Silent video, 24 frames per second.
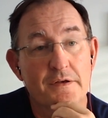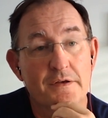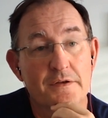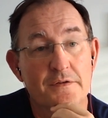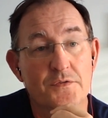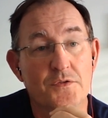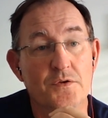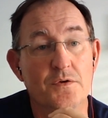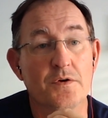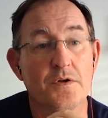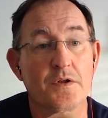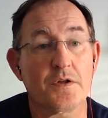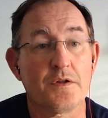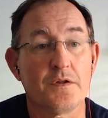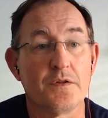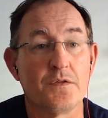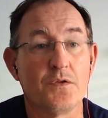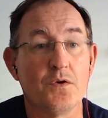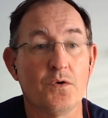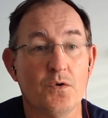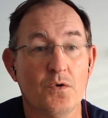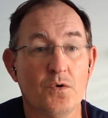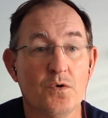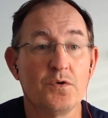the
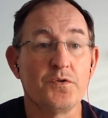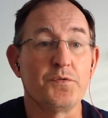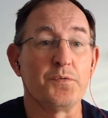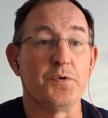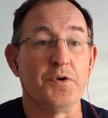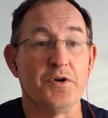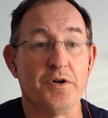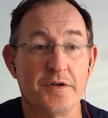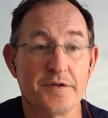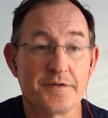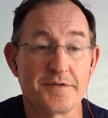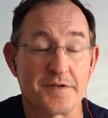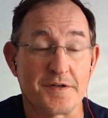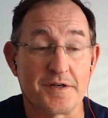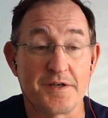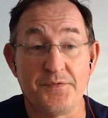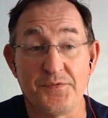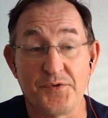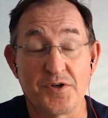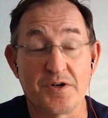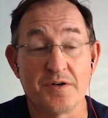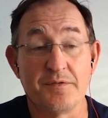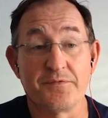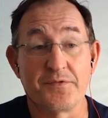old worlds, like if
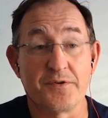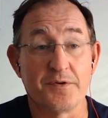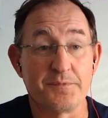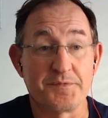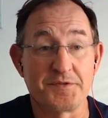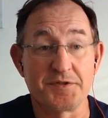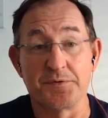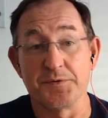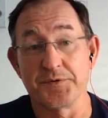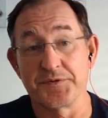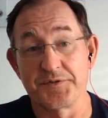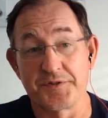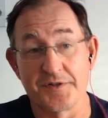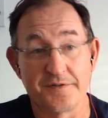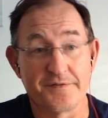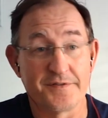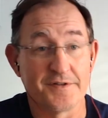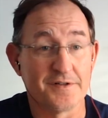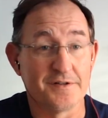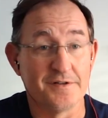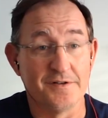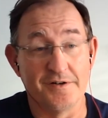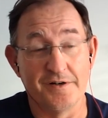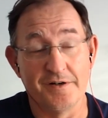you come from SQL
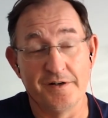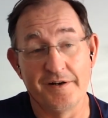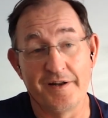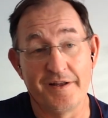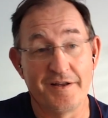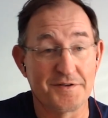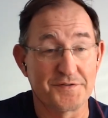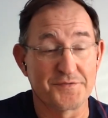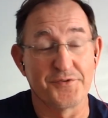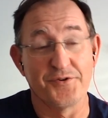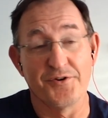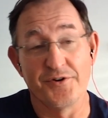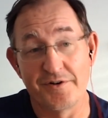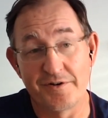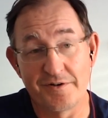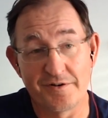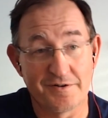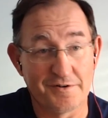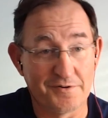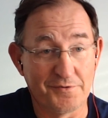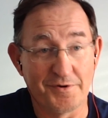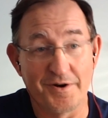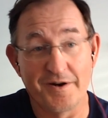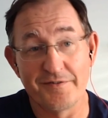Server or an AS400
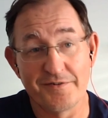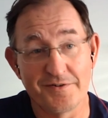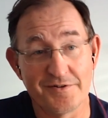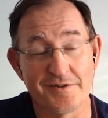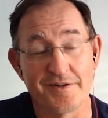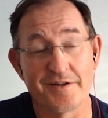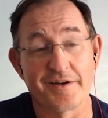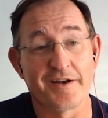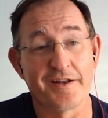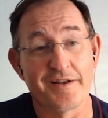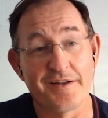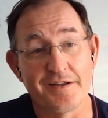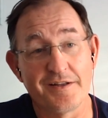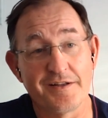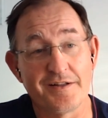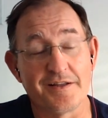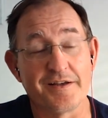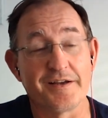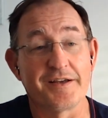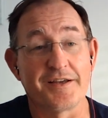or whatever, like I did,